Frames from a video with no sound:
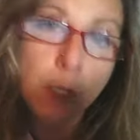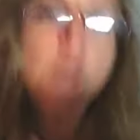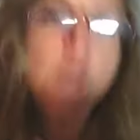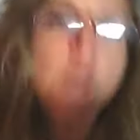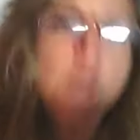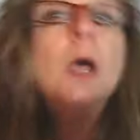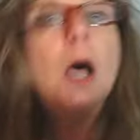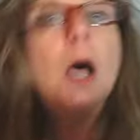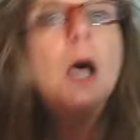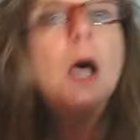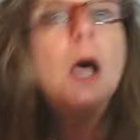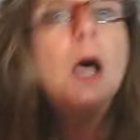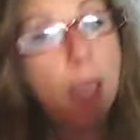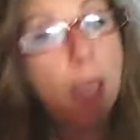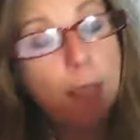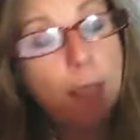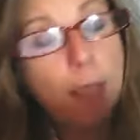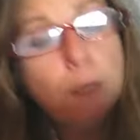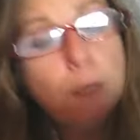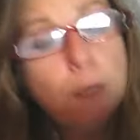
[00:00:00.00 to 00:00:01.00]

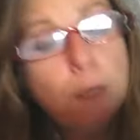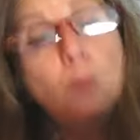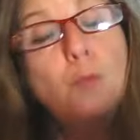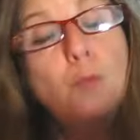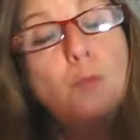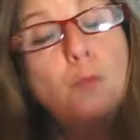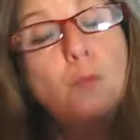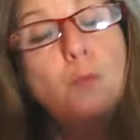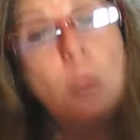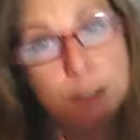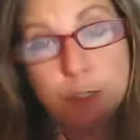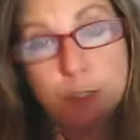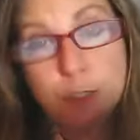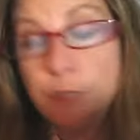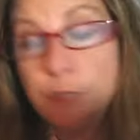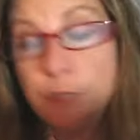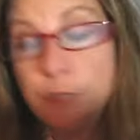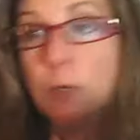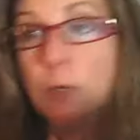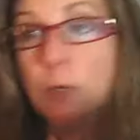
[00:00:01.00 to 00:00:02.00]
Again, register
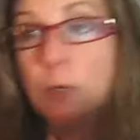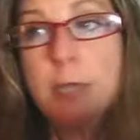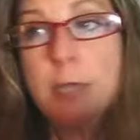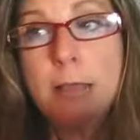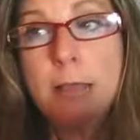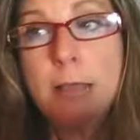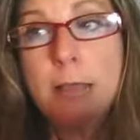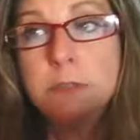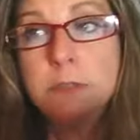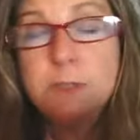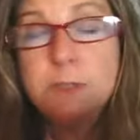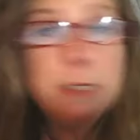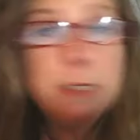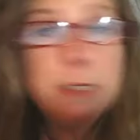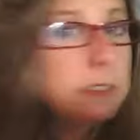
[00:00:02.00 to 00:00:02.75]
for announcements.